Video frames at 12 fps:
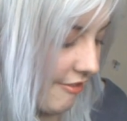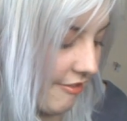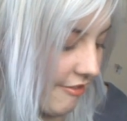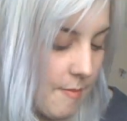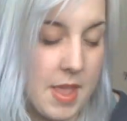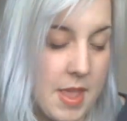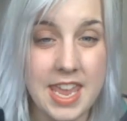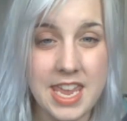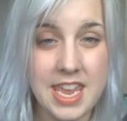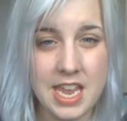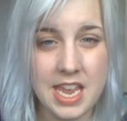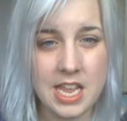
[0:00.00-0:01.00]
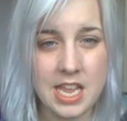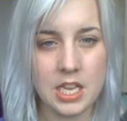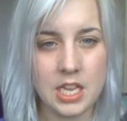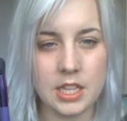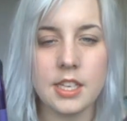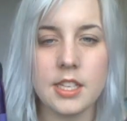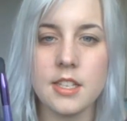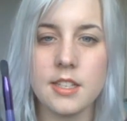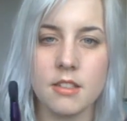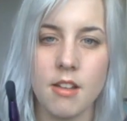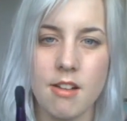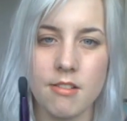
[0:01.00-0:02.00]
for me, this
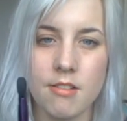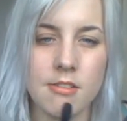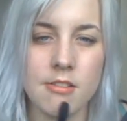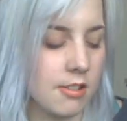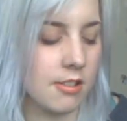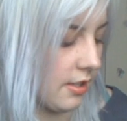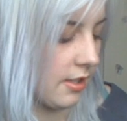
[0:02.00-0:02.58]
is not good.